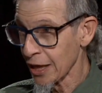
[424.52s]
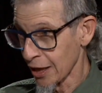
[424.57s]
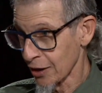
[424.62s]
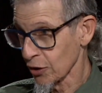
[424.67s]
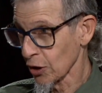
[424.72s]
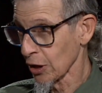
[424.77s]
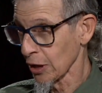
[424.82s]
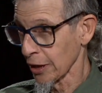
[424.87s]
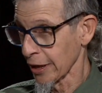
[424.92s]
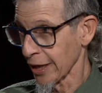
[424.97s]

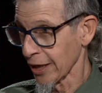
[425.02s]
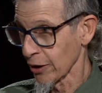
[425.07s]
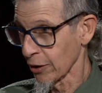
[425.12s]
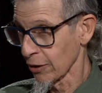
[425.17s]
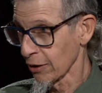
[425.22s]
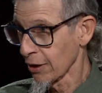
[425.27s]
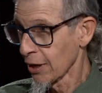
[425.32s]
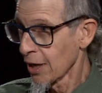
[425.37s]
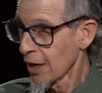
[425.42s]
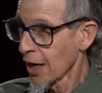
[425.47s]
is a
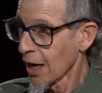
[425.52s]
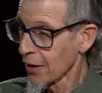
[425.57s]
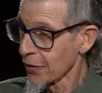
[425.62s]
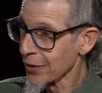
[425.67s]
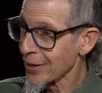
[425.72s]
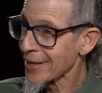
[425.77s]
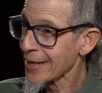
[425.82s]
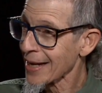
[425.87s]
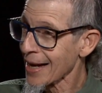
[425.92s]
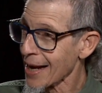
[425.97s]
leader
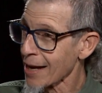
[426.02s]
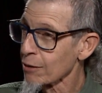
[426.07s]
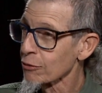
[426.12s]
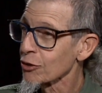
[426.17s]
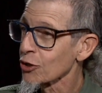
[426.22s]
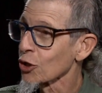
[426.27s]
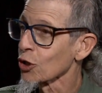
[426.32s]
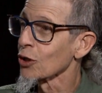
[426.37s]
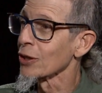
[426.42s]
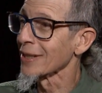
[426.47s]
and the
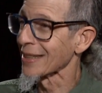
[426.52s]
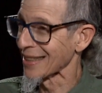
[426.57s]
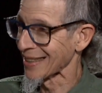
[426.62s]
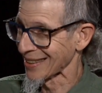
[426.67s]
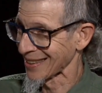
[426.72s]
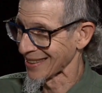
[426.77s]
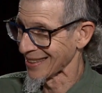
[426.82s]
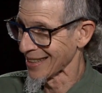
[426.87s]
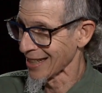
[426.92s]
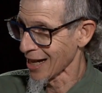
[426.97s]
council
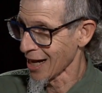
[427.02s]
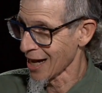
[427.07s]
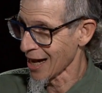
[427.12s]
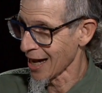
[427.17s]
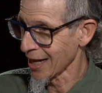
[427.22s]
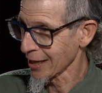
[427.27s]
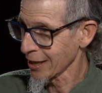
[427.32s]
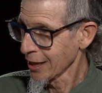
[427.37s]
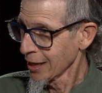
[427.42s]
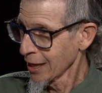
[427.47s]
is
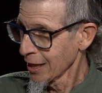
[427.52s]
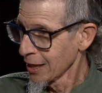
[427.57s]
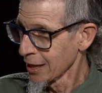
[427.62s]
not.